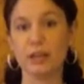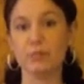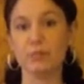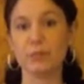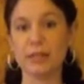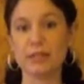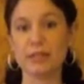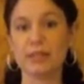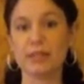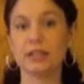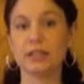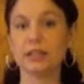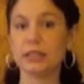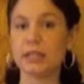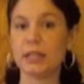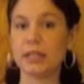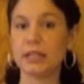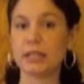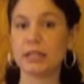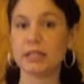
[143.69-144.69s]
And
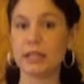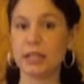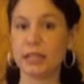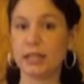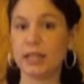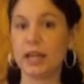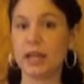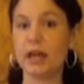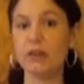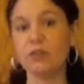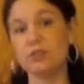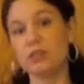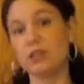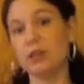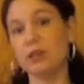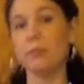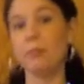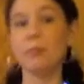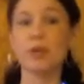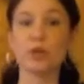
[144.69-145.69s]
basically it's a
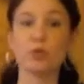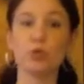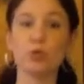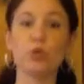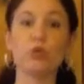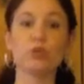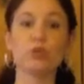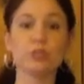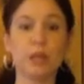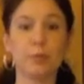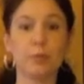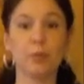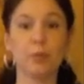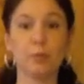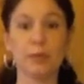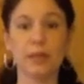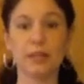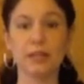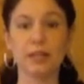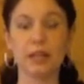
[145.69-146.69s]
calcium mineral
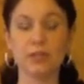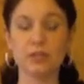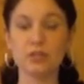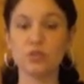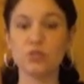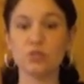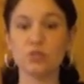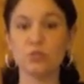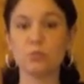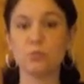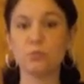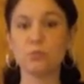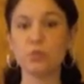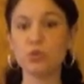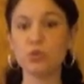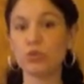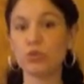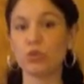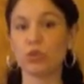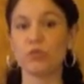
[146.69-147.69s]
supplement that's used
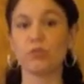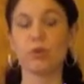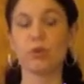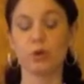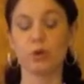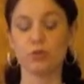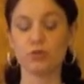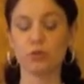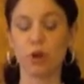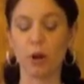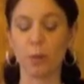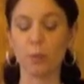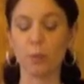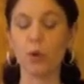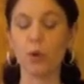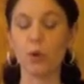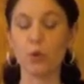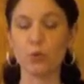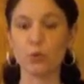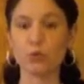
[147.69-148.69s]
usually for strong
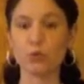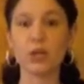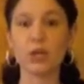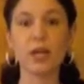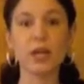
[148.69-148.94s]
bones,